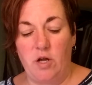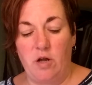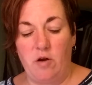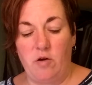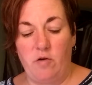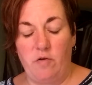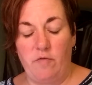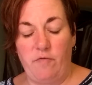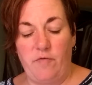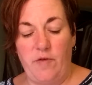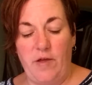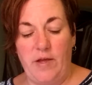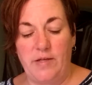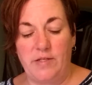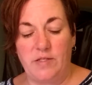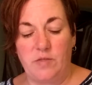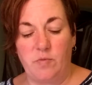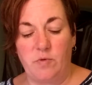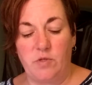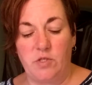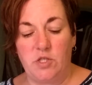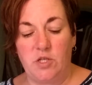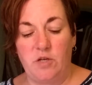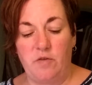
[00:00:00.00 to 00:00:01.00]
on her face
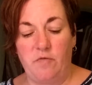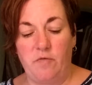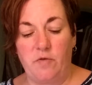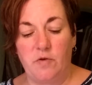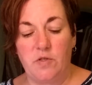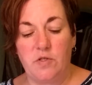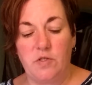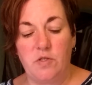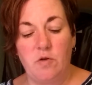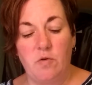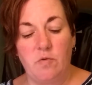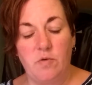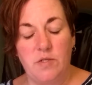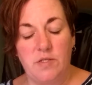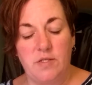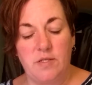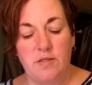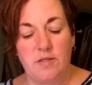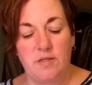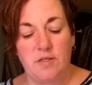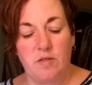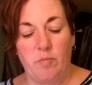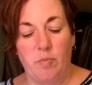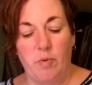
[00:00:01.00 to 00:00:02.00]
when she first
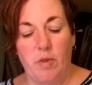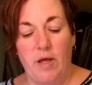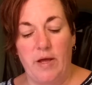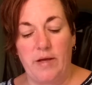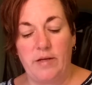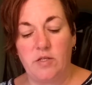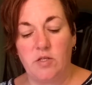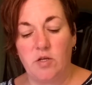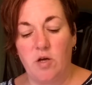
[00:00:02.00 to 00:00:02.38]
notices the blind